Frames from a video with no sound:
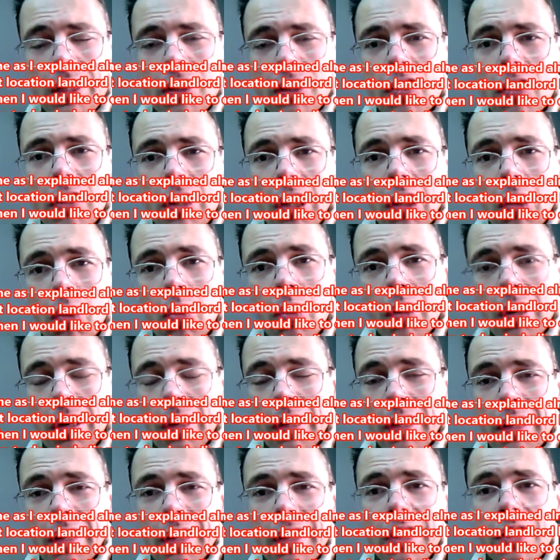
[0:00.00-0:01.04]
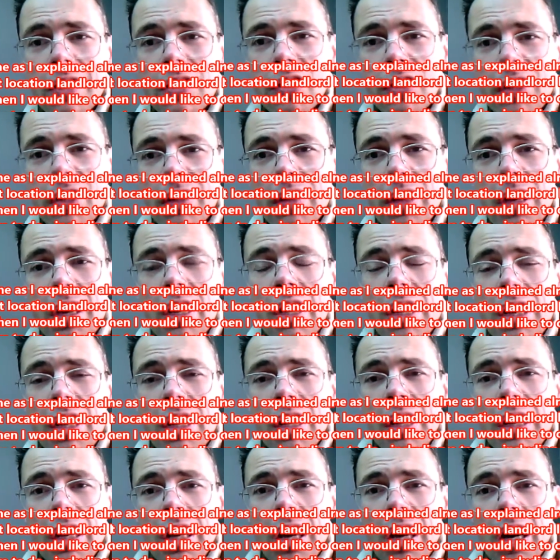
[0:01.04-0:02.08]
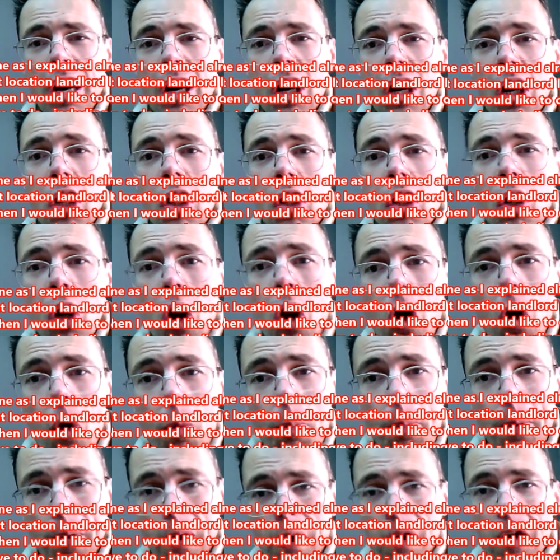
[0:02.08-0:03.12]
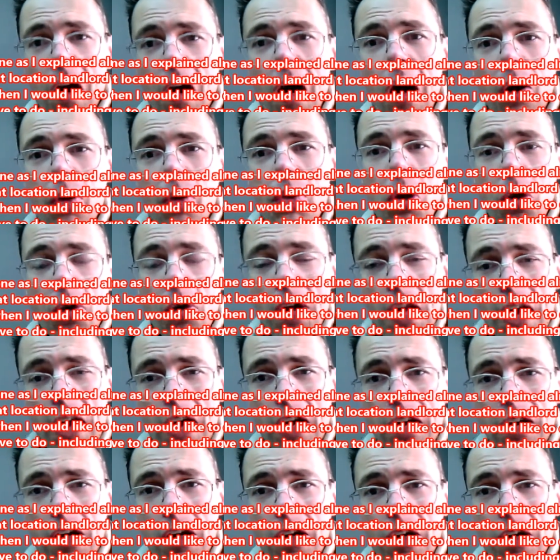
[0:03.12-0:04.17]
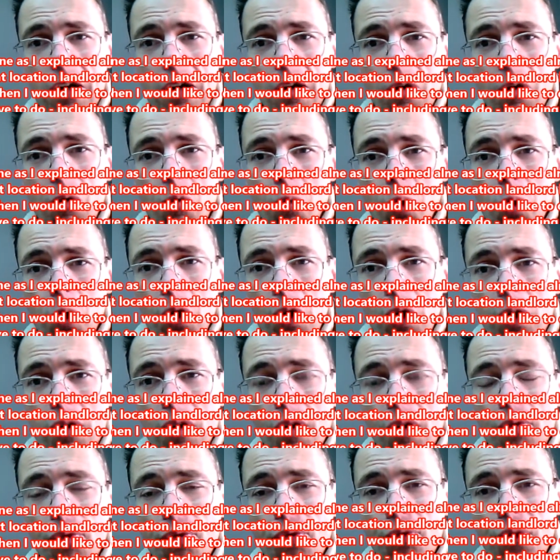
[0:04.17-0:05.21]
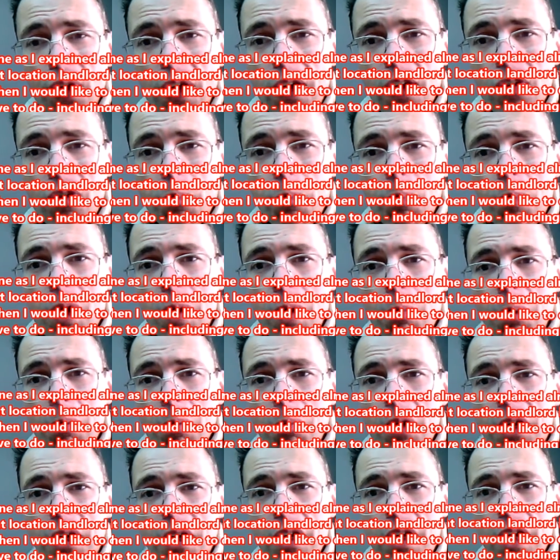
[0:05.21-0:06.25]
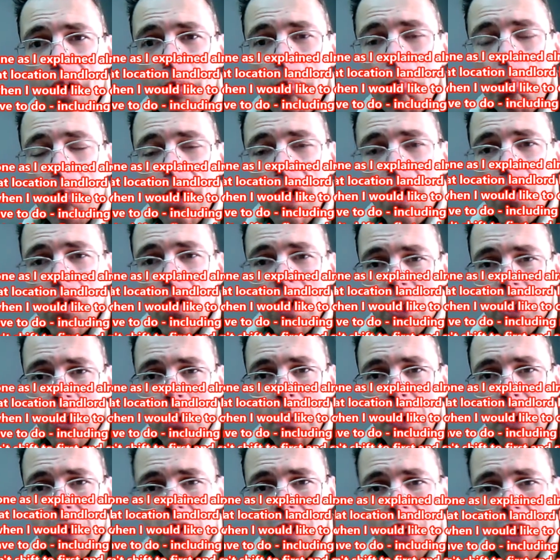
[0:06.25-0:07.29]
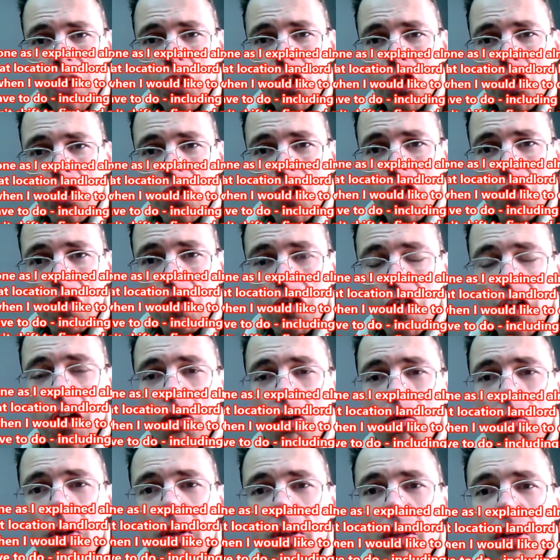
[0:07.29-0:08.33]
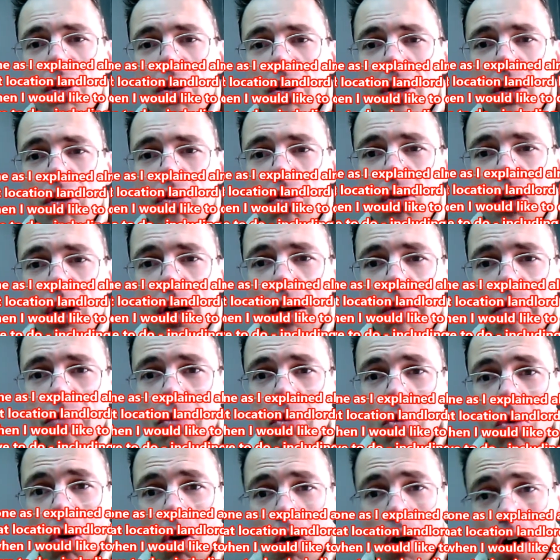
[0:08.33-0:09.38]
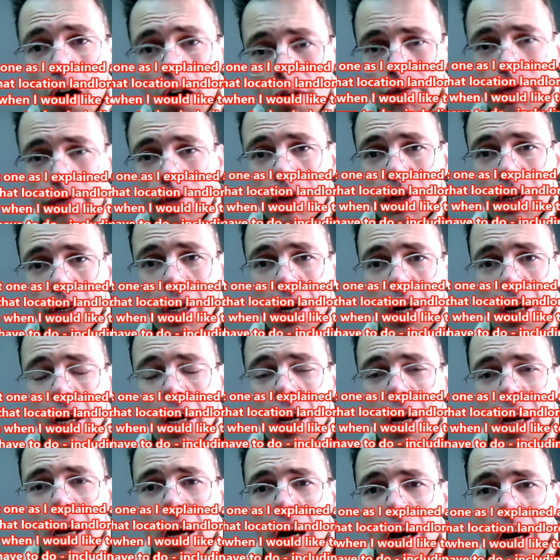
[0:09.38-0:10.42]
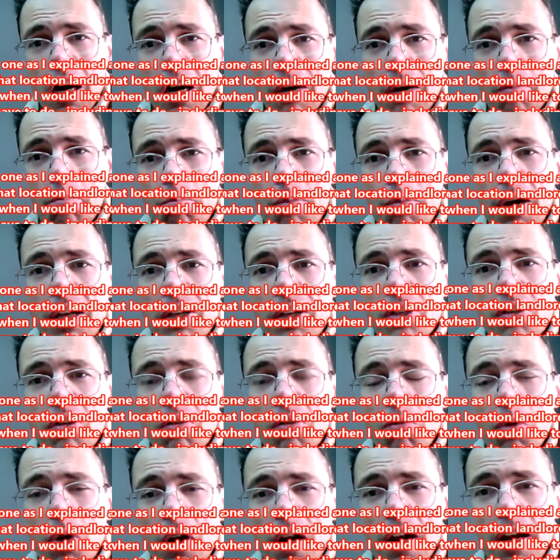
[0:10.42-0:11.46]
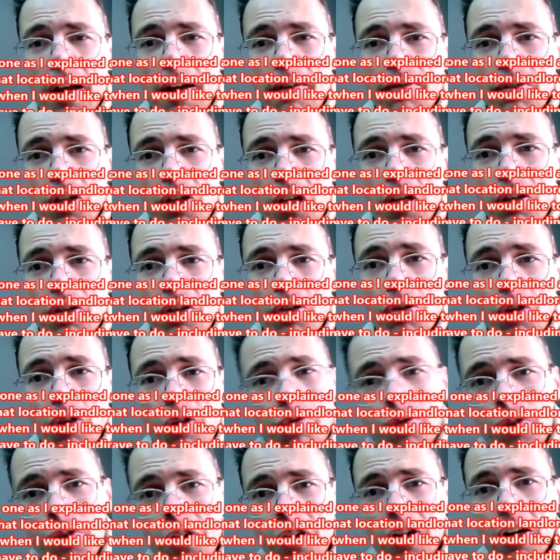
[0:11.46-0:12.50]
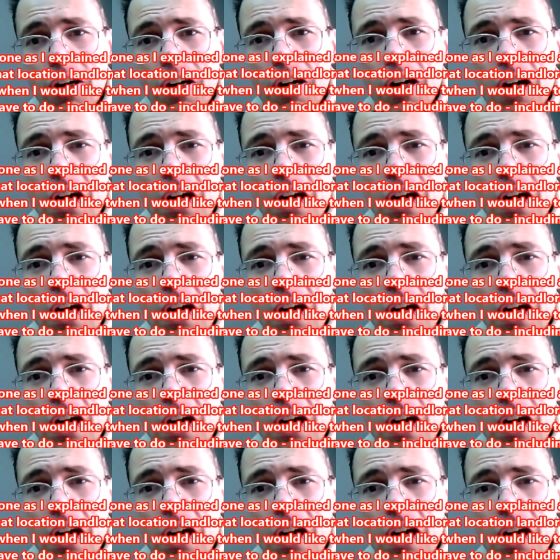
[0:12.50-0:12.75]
It's gonna look like. Like I said, uh, a rope around your neck would fit probably a better expectation than what this country have to offer, uh, based on what I have seen so far.